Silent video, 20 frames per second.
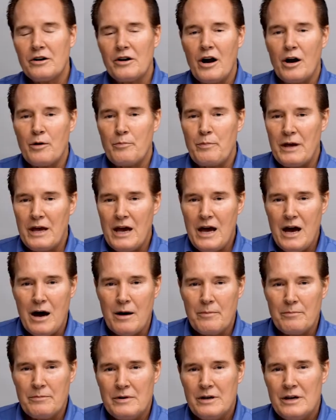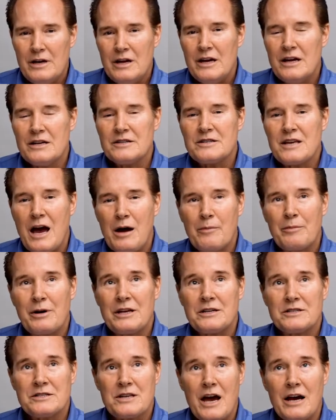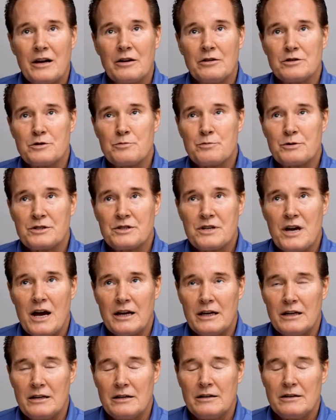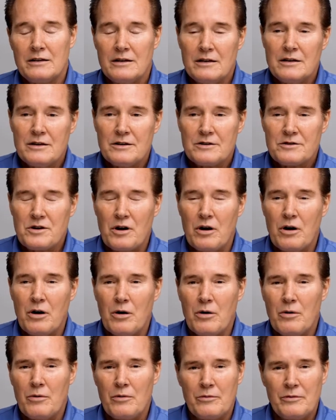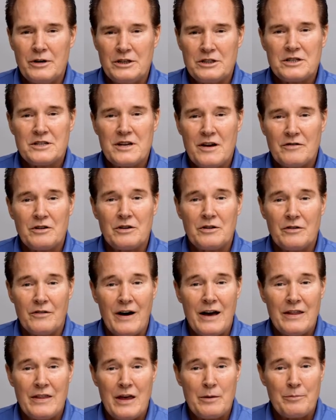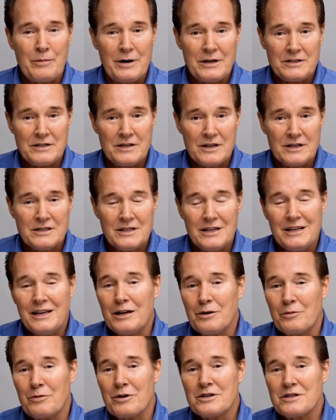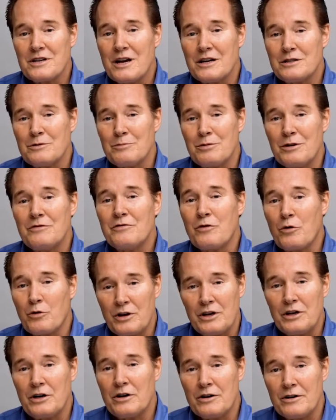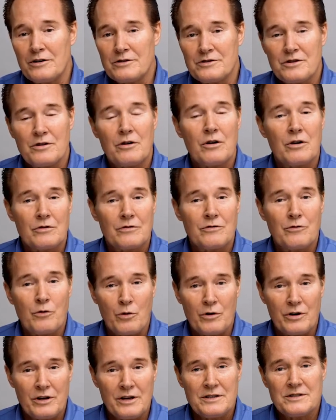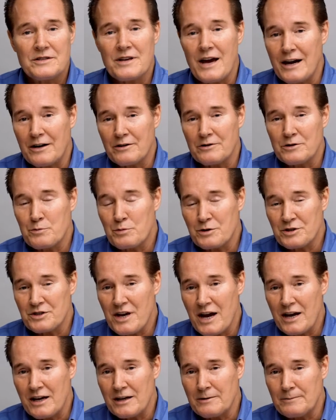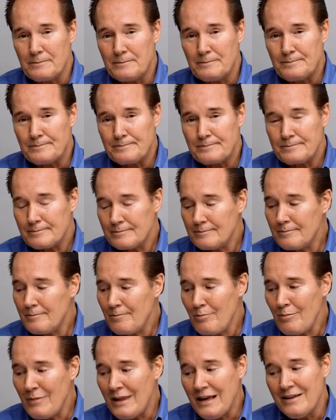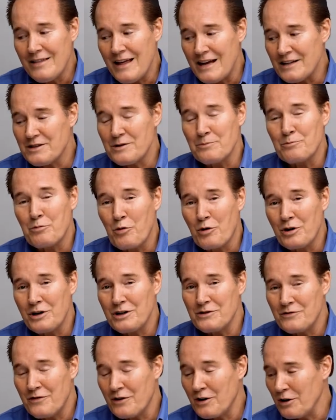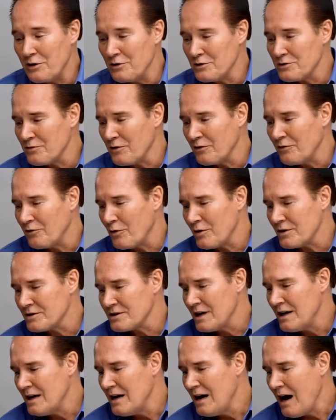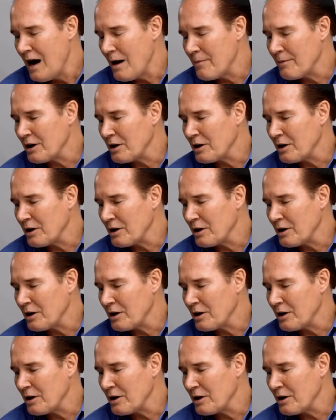RPM is how many cycles per second. So we just have to divide that by 60 and it works out to be 40 hertz or 40 cycles per second. That's important, very useful for us. I'm going to